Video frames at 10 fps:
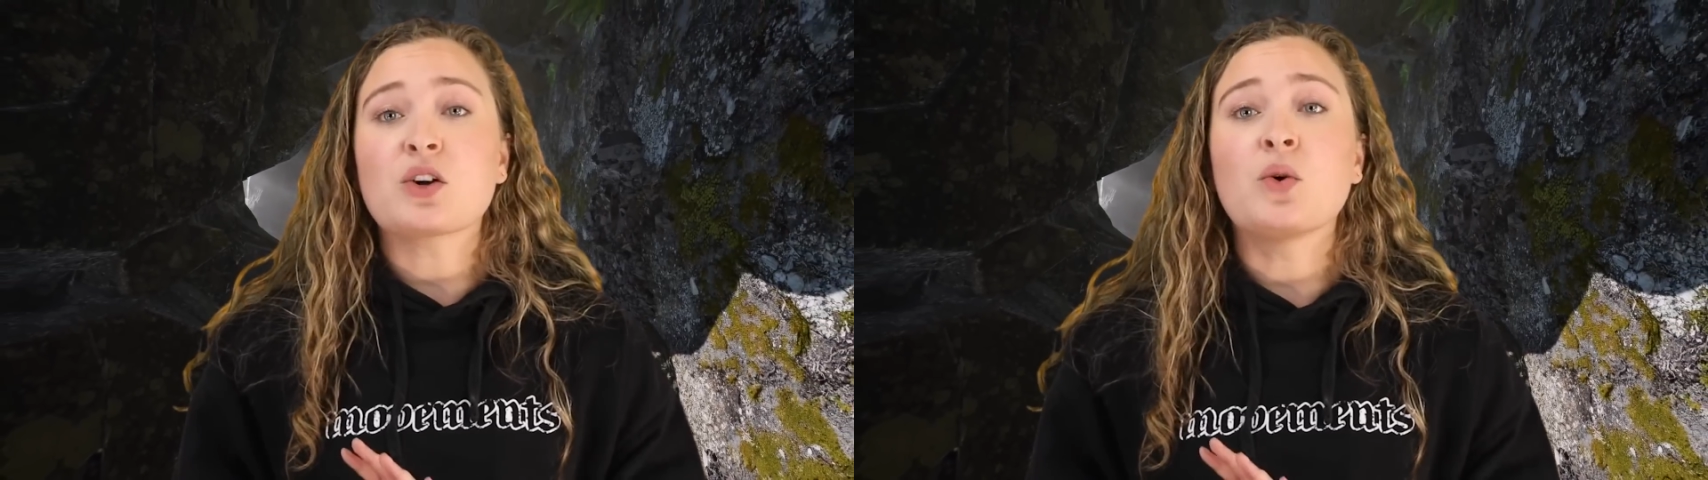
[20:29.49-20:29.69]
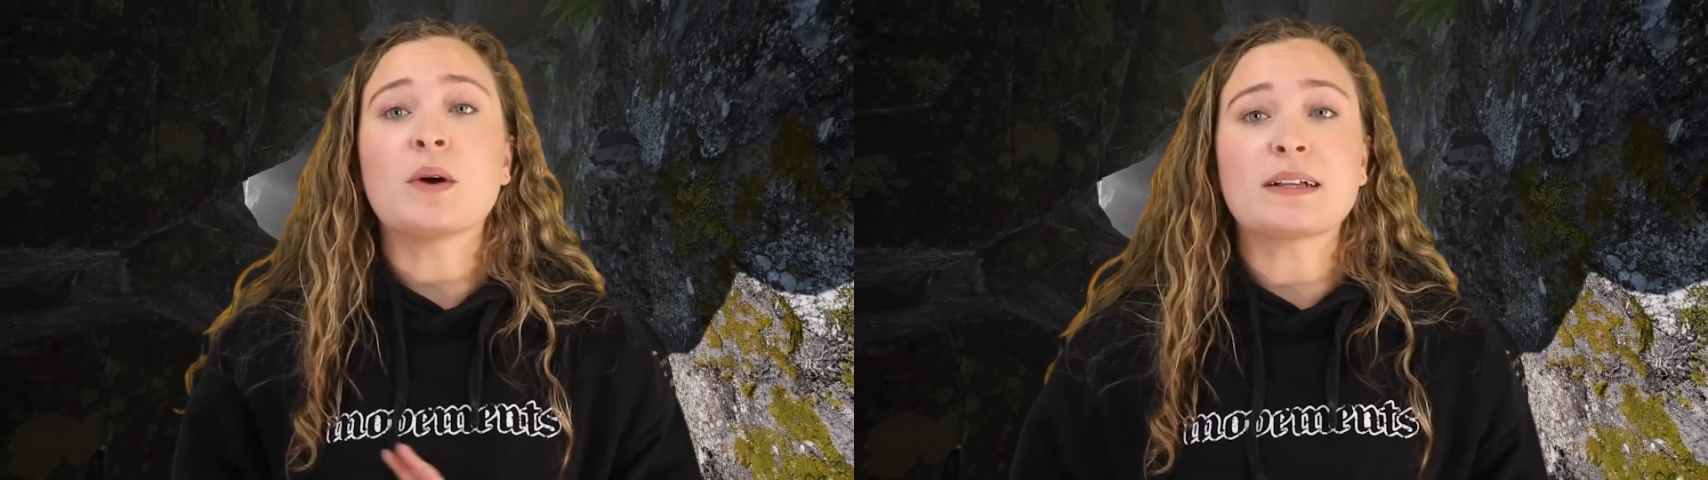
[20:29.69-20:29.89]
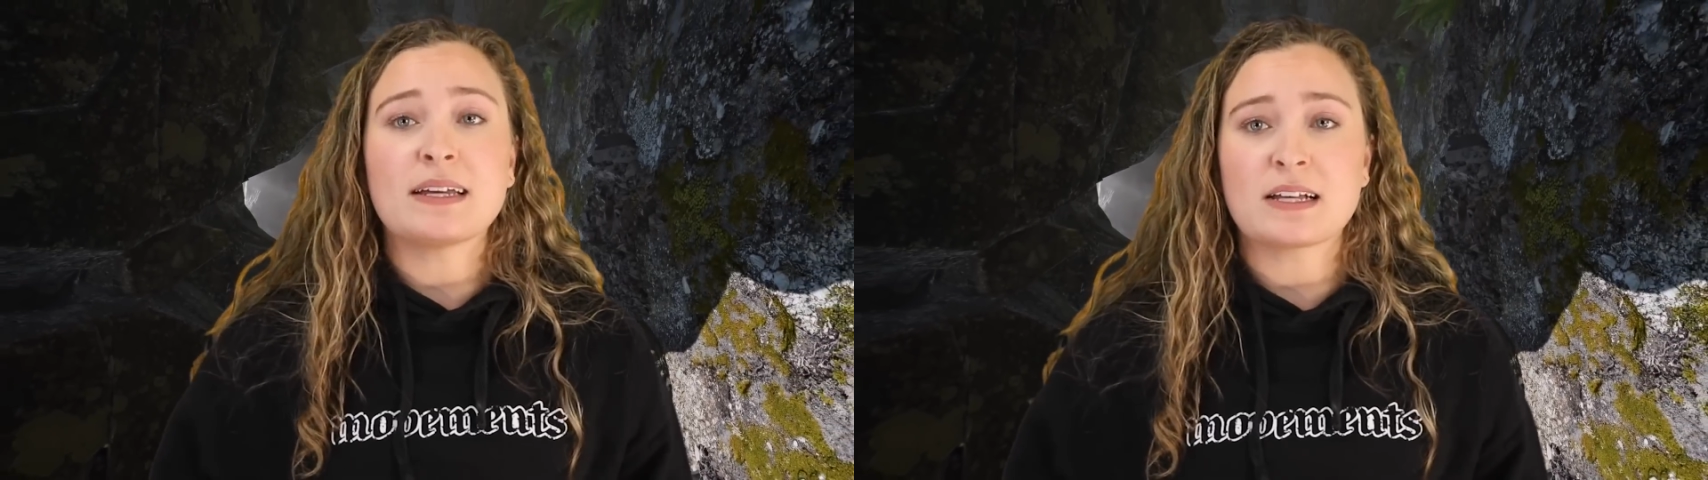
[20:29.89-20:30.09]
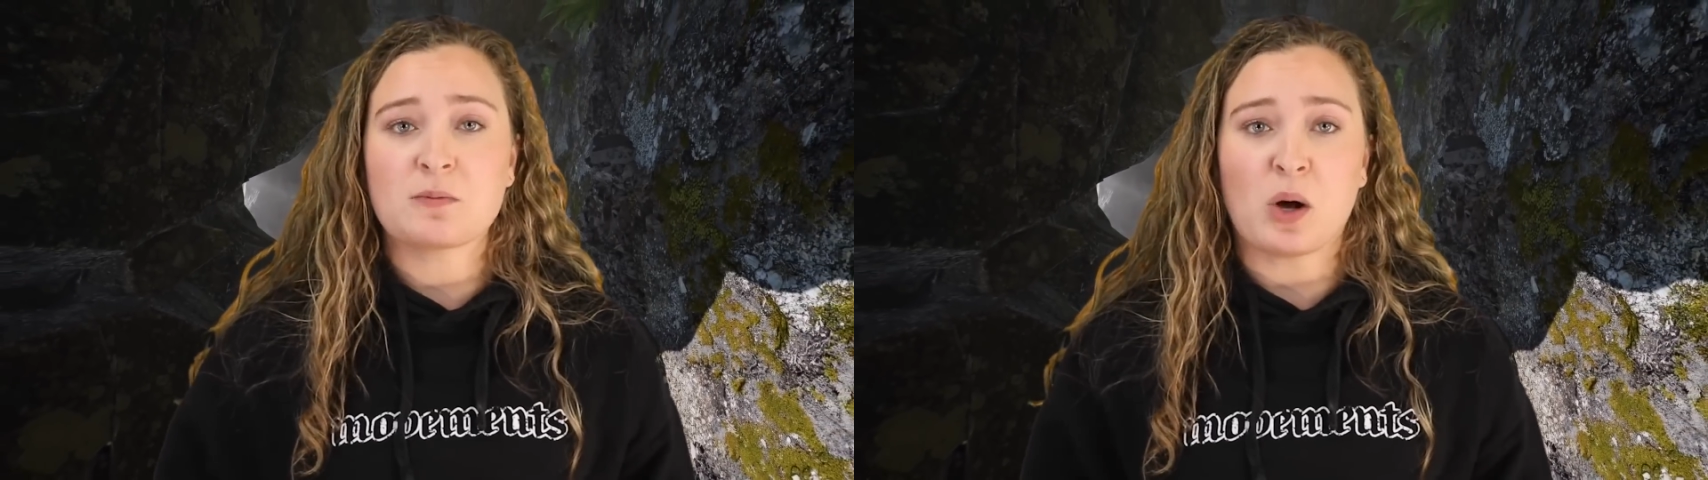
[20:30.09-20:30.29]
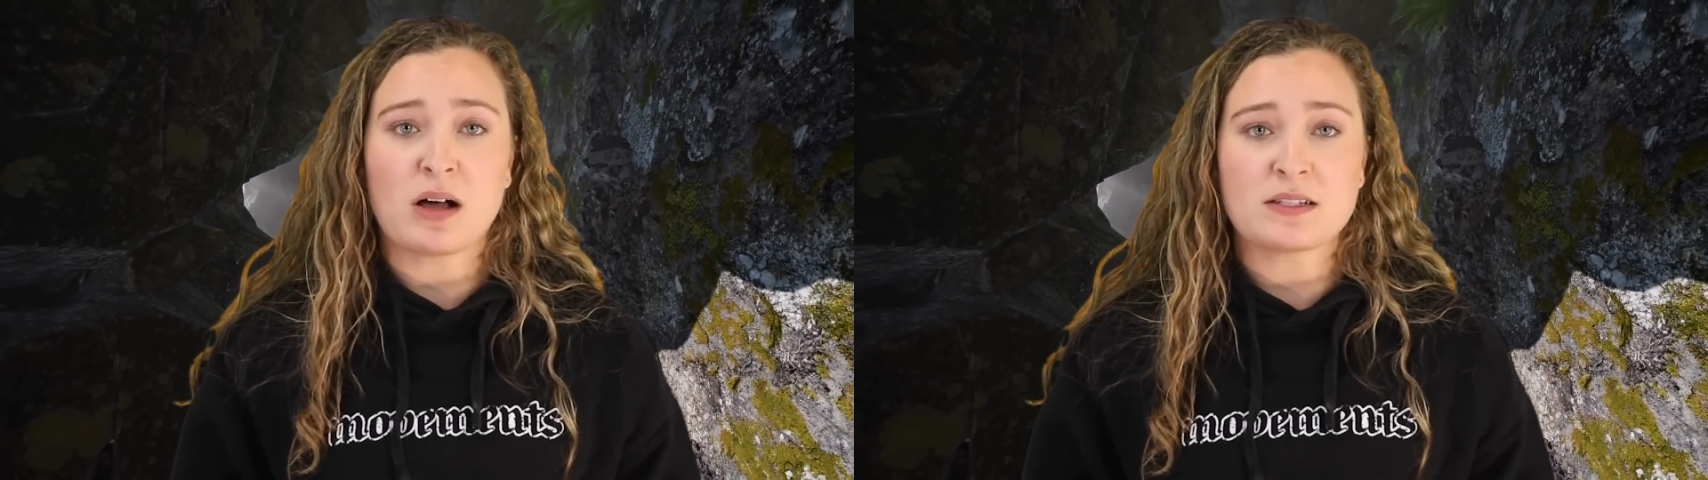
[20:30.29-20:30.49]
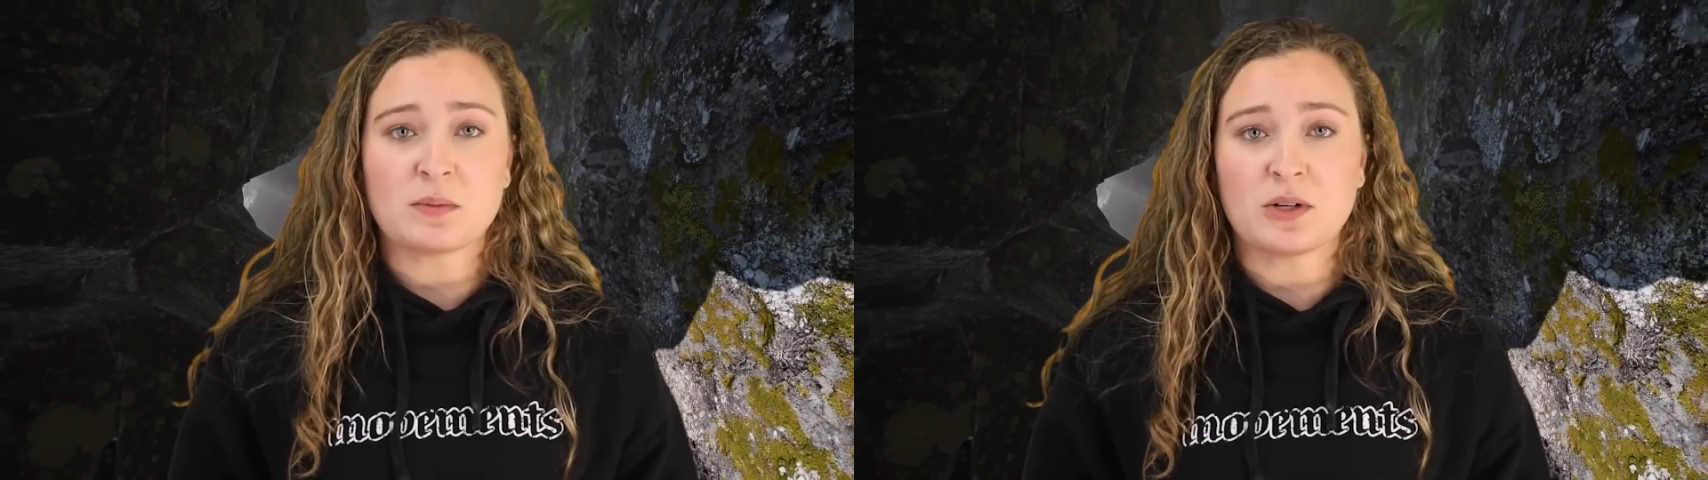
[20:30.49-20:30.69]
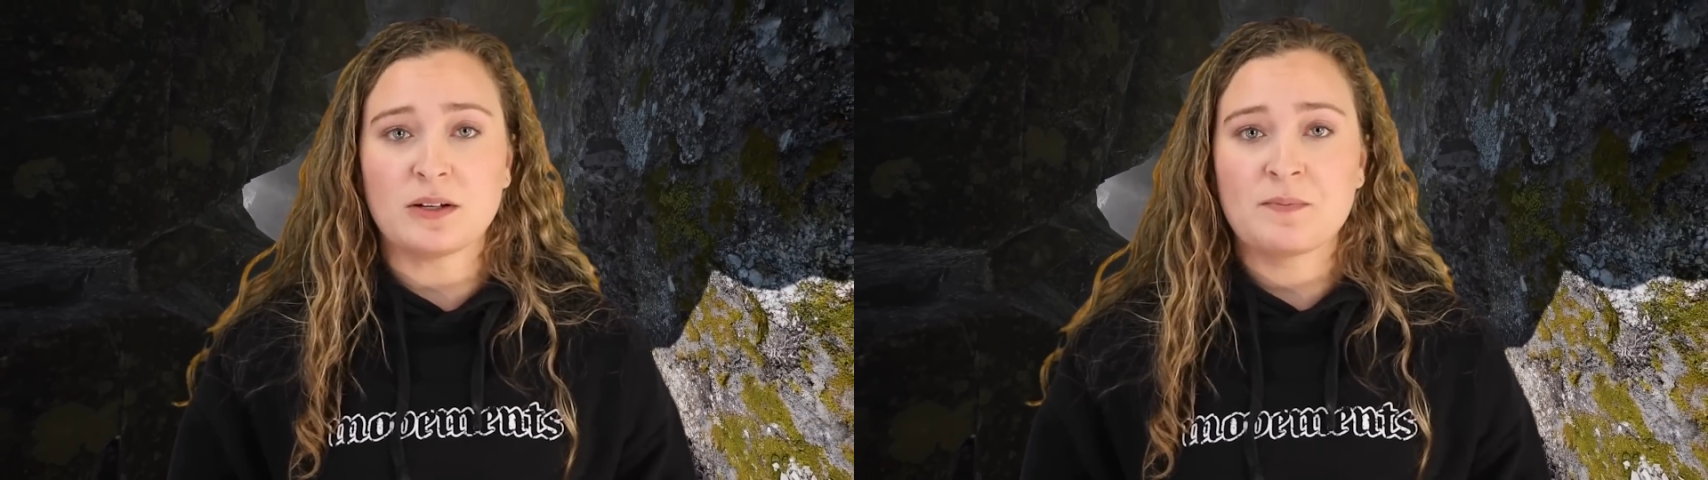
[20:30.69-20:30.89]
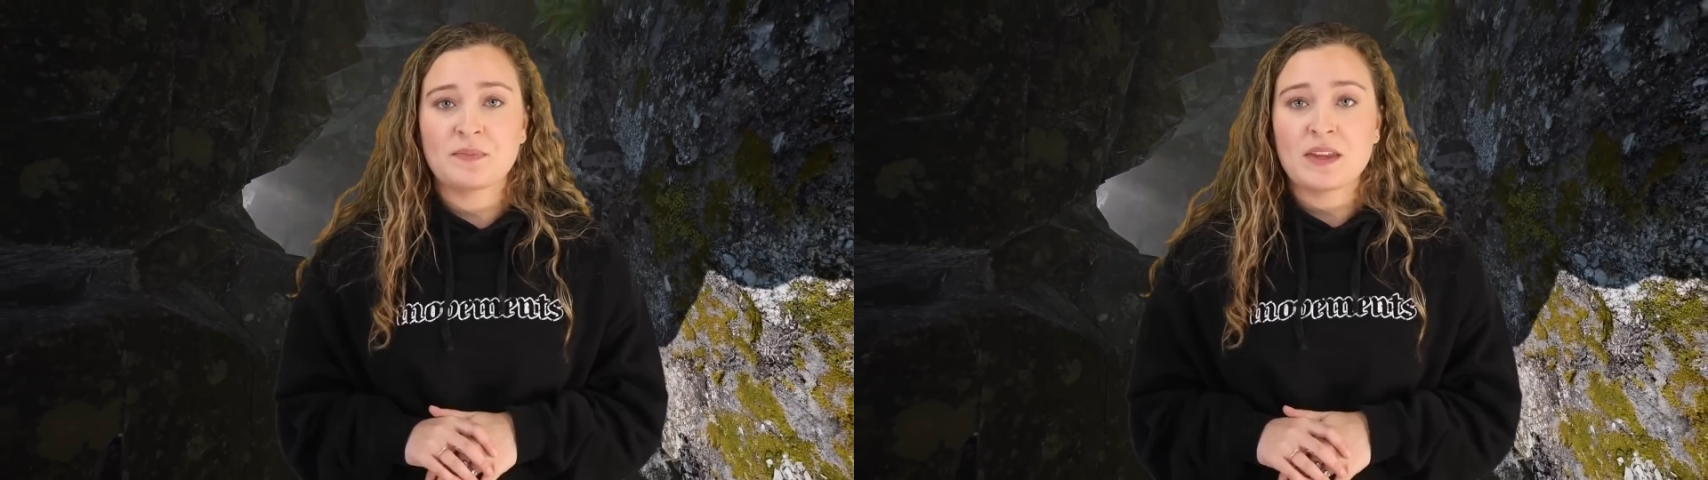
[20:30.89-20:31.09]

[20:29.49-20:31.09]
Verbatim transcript: quickly as possible.